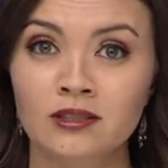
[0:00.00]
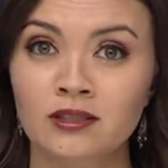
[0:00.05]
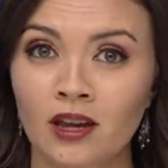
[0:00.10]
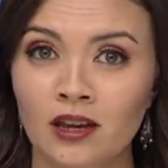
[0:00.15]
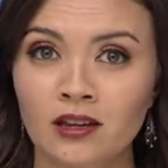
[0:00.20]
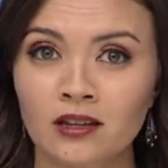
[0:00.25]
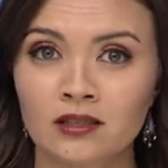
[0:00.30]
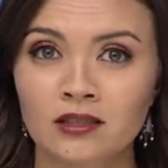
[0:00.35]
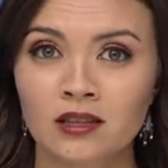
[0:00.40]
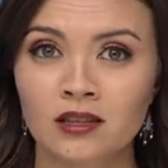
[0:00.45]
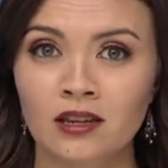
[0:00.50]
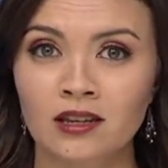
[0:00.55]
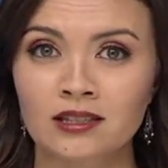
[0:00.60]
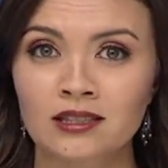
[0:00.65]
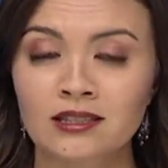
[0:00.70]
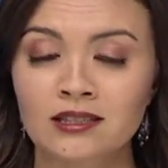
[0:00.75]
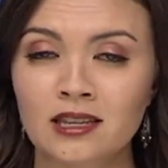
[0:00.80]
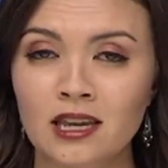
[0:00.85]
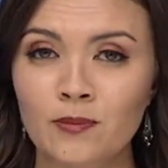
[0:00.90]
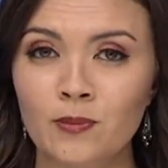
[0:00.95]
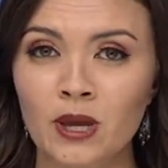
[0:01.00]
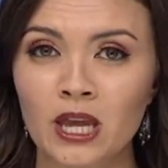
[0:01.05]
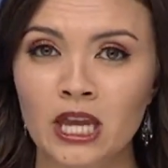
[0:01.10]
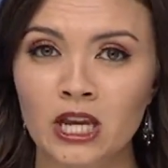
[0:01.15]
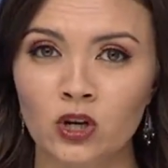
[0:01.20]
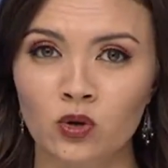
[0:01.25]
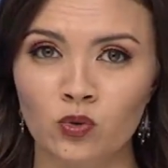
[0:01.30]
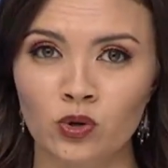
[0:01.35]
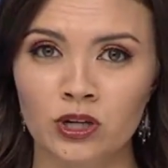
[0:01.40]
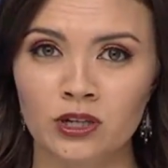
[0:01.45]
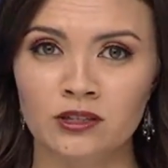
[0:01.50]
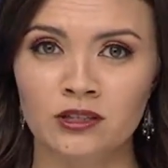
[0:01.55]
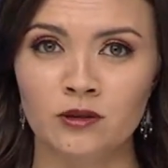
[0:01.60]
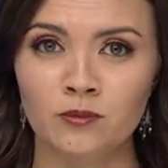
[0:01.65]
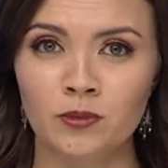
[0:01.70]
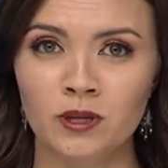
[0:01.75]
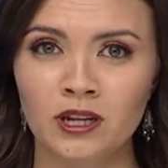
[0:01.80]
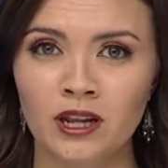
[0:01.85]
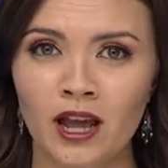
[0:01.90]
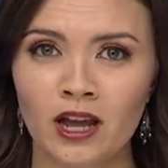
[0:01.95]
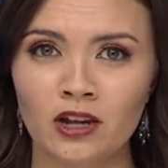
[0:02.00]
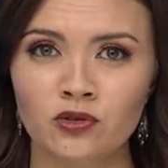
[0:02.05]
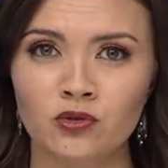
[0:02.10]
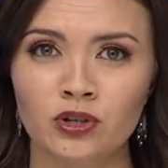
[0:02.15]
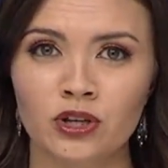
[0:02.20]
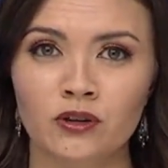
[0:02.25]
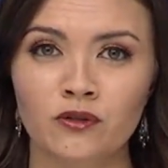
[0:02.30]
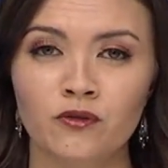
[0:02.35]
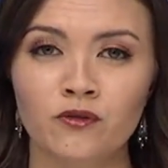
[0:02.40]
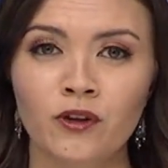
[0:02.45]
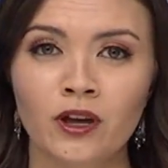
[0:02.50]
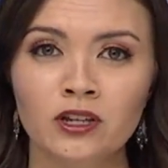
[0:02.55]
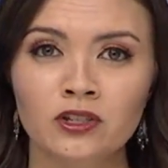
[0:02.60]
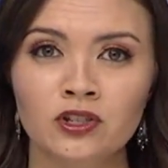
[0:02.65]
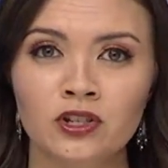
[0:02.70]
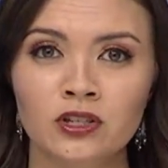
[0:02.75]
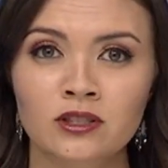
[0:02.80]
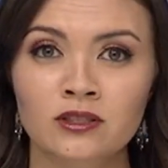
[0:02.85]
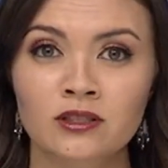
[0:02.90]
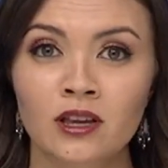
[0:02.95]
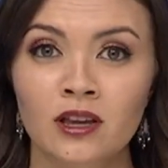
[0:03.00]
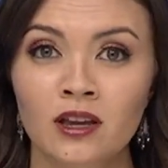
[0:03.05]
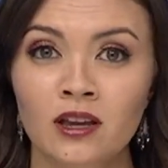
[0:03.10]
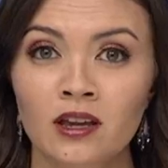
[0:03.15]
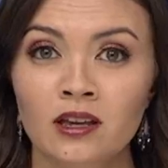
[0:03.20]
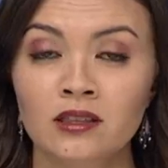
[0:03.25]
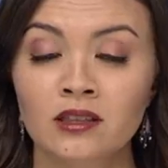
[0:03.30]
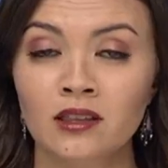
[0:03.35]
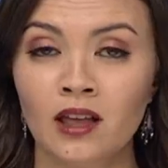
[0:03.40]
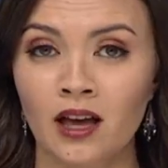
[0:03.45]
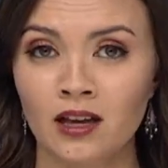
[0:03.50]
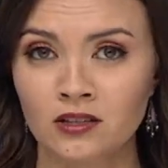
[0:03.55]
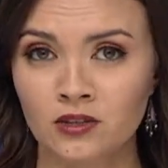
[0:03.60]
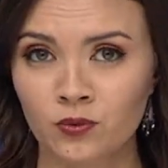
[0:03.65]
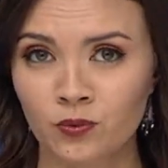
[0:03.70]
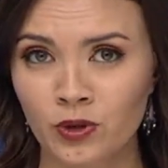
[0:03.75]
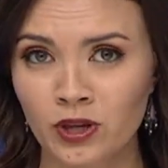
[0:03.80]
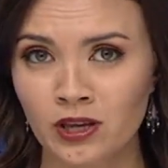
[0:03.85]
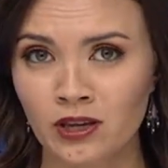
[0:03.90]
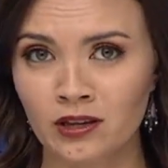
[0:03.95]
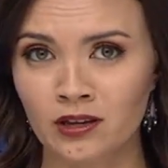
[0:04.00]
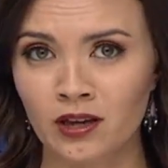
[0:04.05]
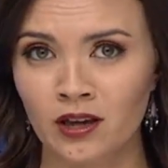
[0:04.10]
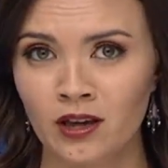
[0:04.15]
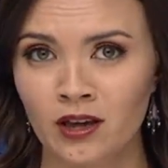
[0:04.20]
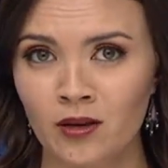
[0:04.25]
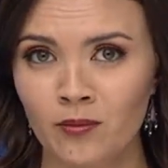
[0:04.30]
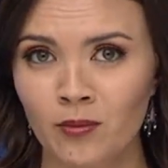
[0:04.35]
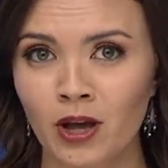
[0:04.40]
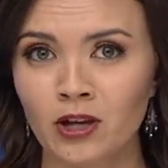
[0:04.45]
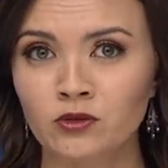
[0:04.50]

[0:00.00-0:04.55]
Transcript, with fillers: The state is seeing a steep increase in pediatric infections in the last week.